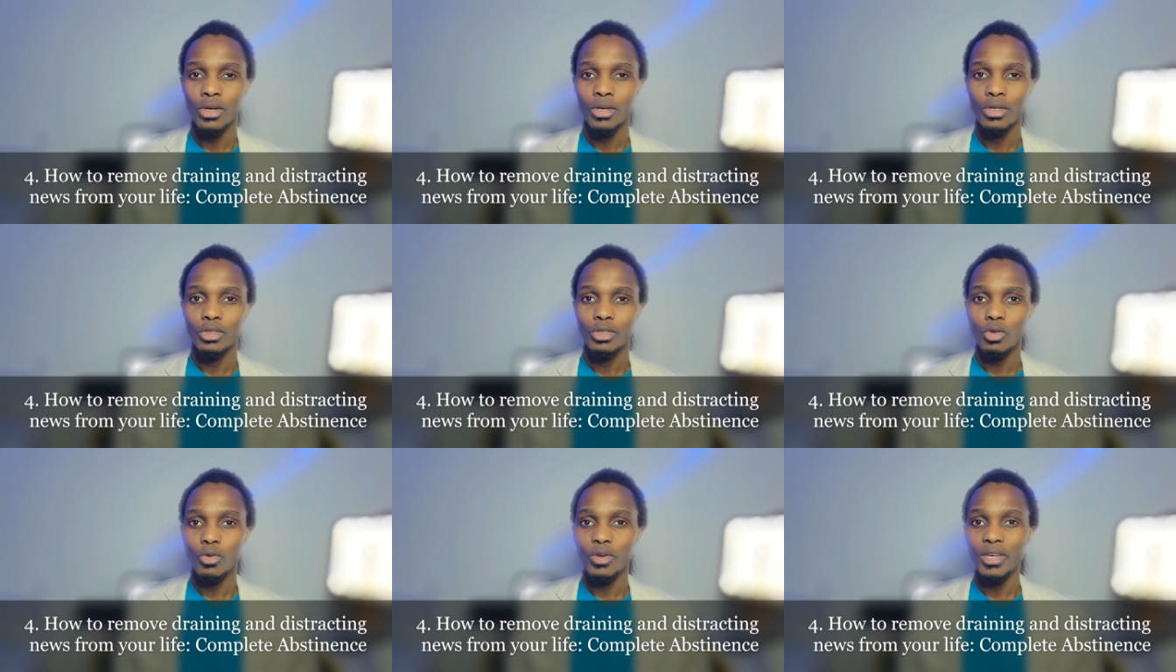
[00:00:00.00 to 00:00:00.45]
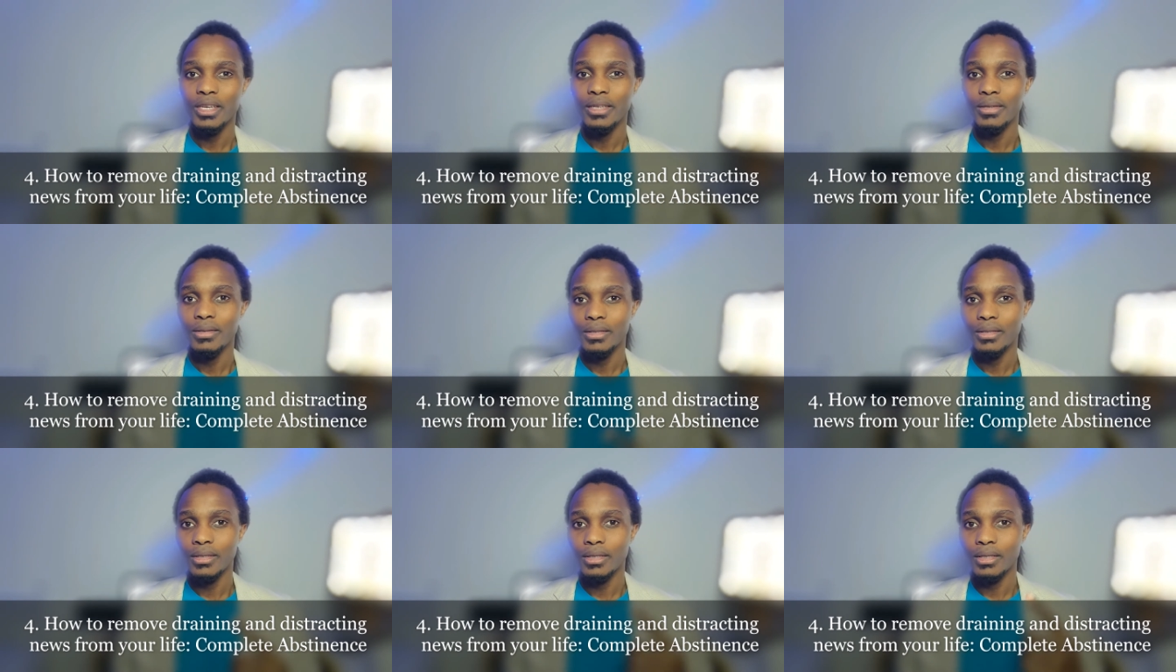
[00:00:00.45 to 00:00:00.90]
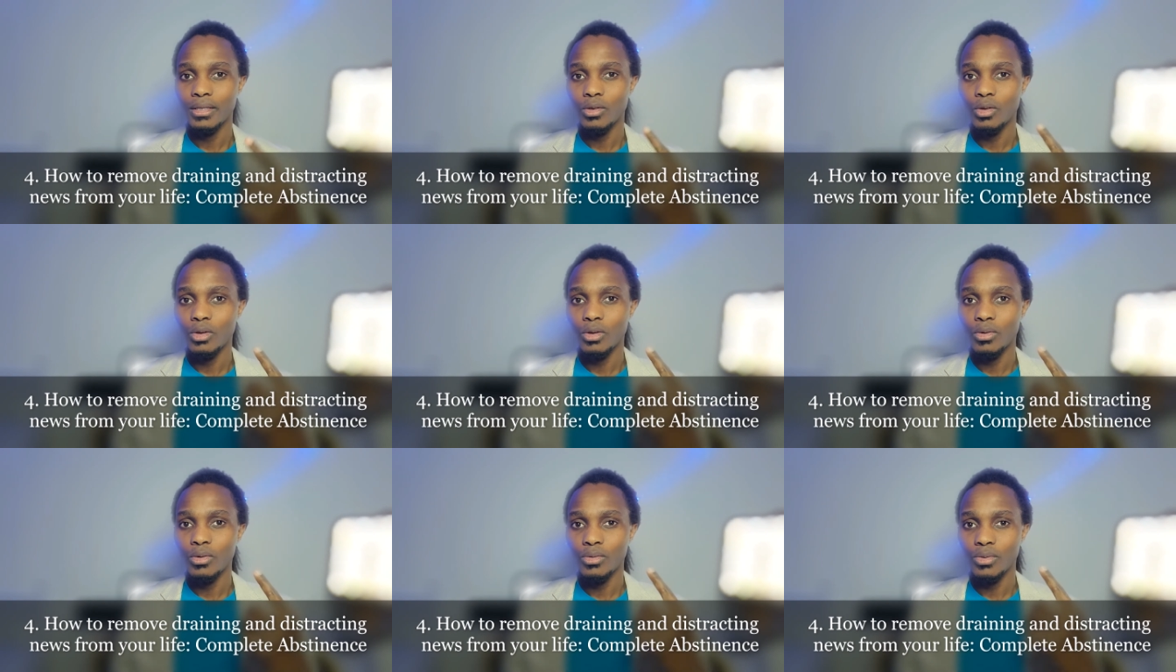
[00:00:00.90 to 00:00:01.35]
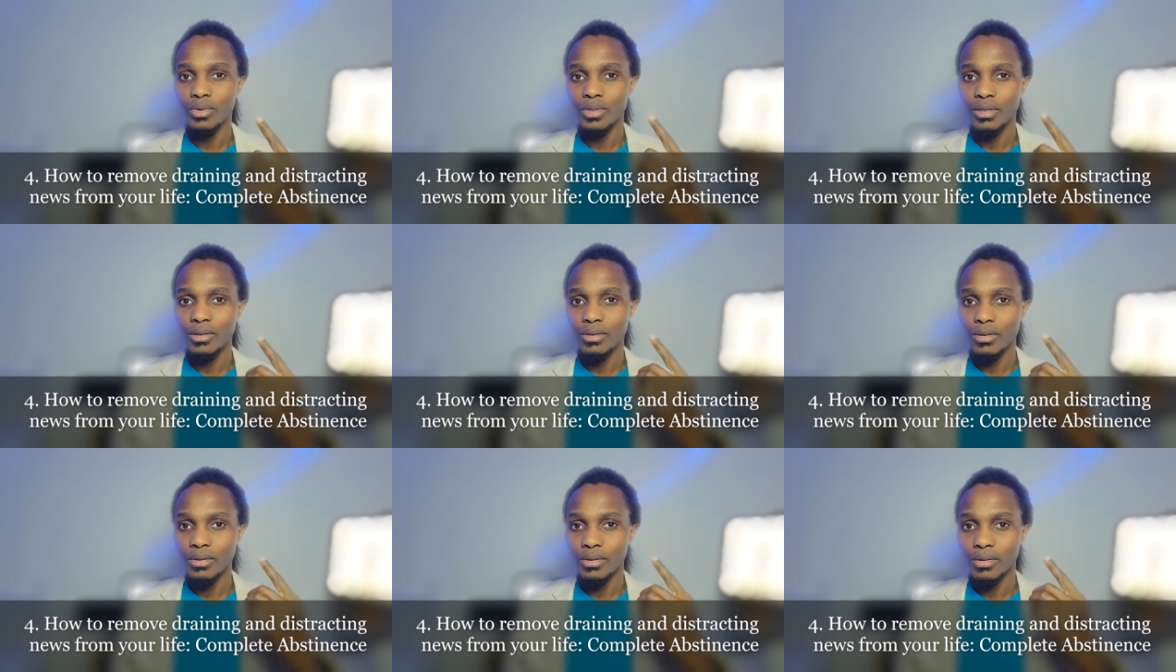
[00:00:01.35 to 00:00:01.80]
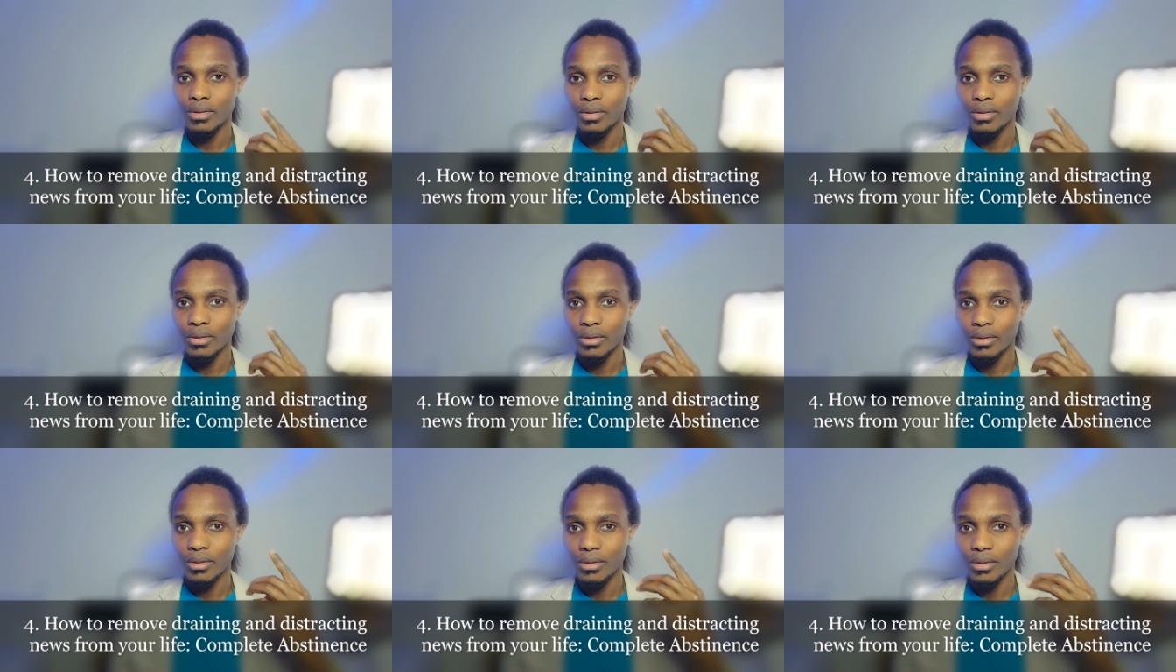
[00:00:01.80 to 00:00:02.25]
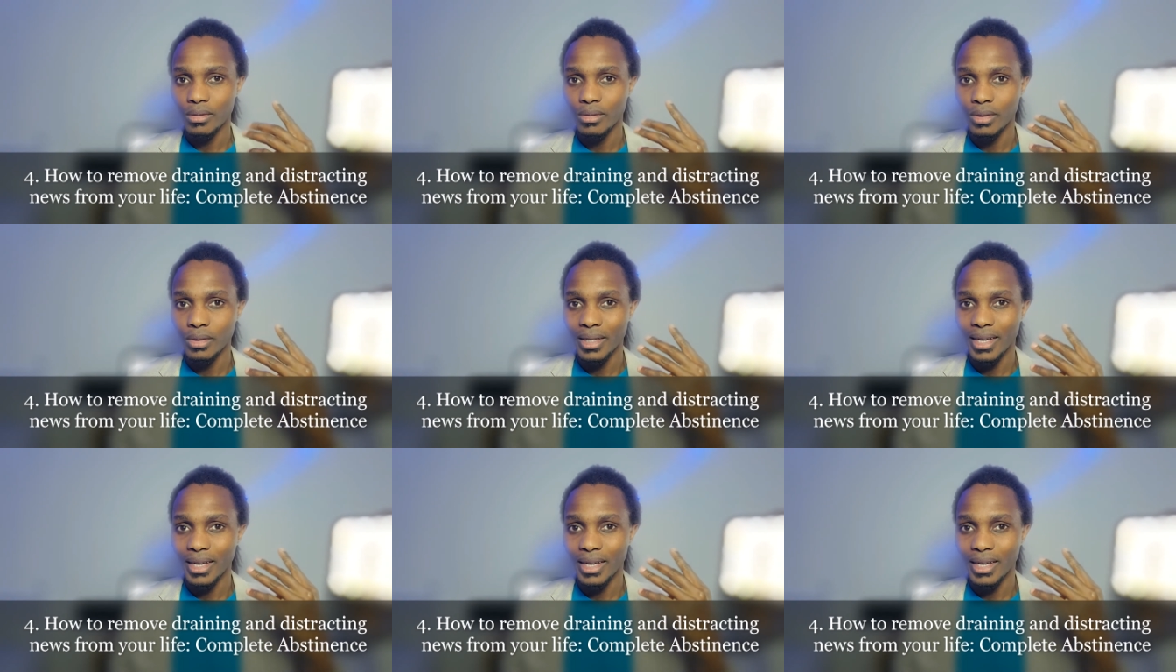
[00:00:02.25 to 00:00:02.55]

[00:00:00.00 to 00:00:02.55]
So the